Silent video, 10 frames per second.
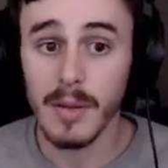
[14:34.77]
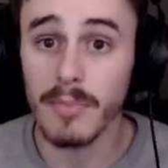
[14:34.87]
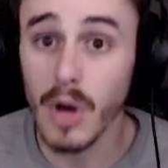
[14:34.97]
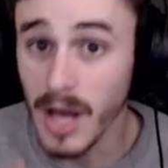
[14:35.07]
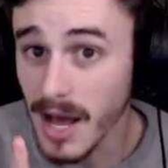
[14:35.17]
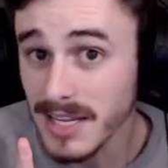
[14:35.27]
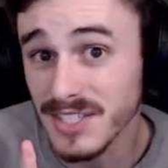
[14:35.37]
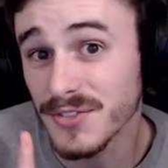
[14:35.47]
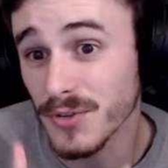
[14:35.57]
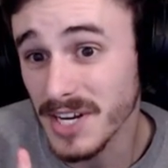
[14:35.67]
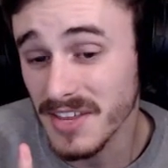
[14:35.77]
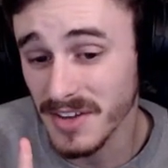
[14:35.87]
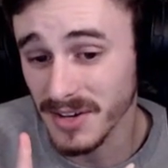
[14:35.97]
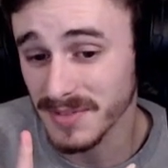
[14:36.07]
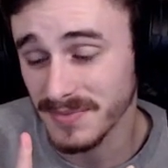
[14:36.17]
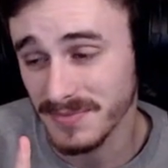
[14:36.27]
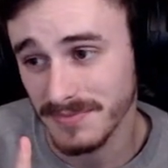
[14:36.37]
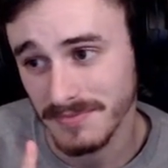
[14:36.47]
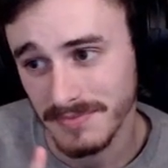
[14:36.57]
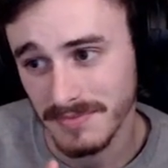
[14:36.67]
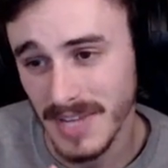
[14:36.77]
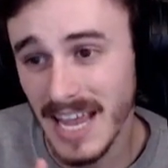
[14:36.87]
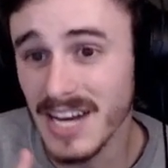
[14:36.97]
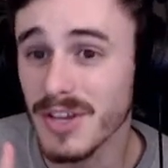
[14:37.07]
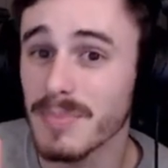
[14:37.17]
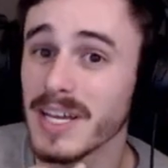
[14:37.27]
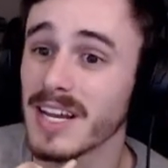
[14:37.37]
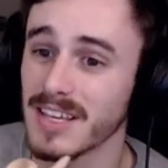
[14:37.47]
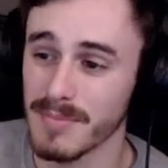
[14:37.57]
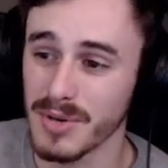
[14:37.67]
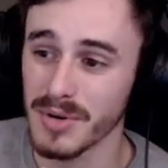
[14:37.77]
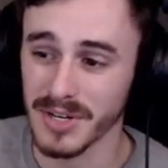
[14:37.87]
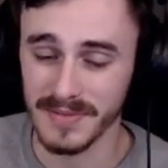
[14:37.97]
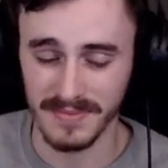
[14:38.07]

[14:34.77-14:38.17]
Brawlhalla is free though. And you can play it on the computer.